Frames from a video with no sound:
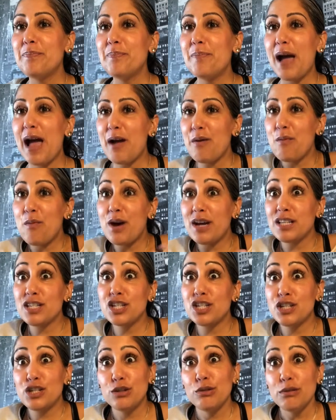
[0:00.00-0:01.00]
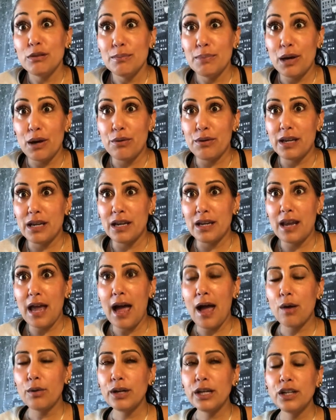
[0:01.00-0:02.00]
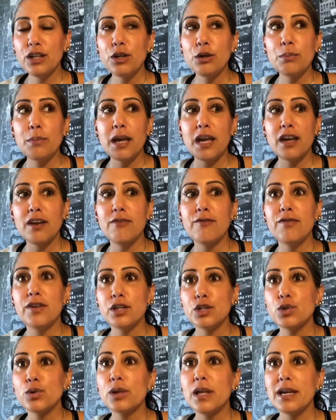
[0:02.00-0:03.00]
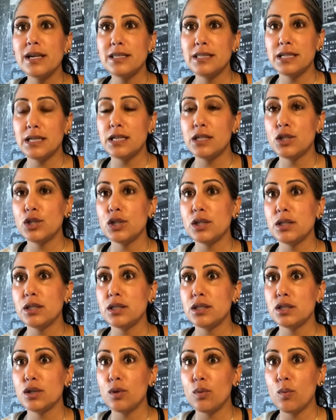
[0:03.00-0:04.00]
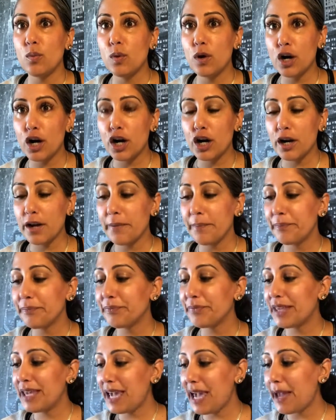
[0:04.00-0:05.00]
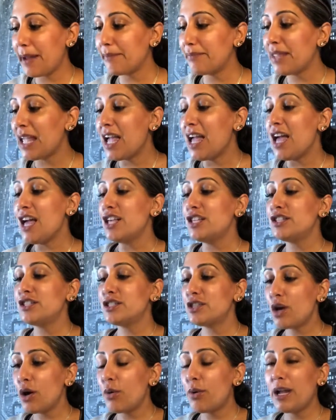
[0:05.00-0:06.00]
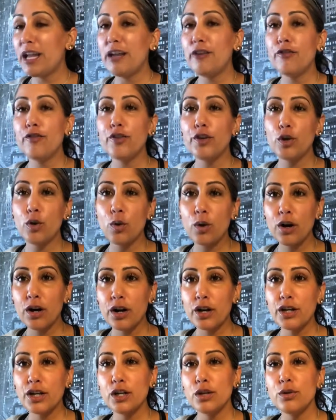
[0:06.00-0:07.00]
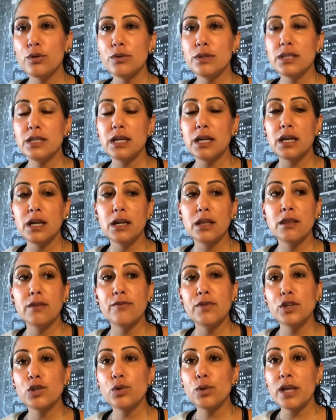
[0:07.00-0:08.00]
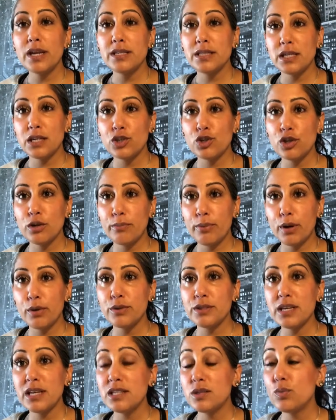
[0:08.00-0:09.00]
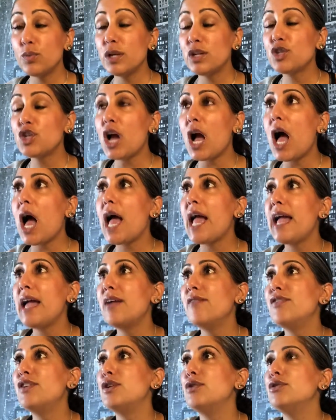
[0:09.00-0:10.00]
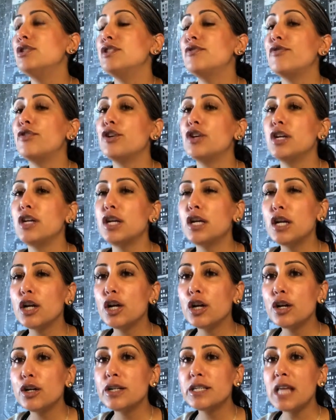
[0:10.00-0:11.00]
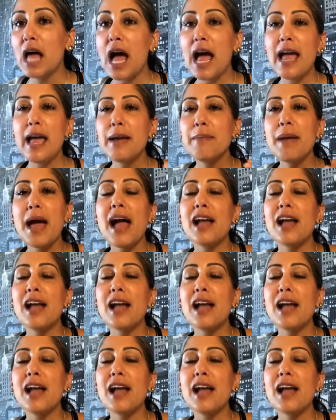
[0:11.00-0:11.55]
and what to do about it. How can you make visualizations work? Okay, so if you're using the visualization process, which I have used for years, I'm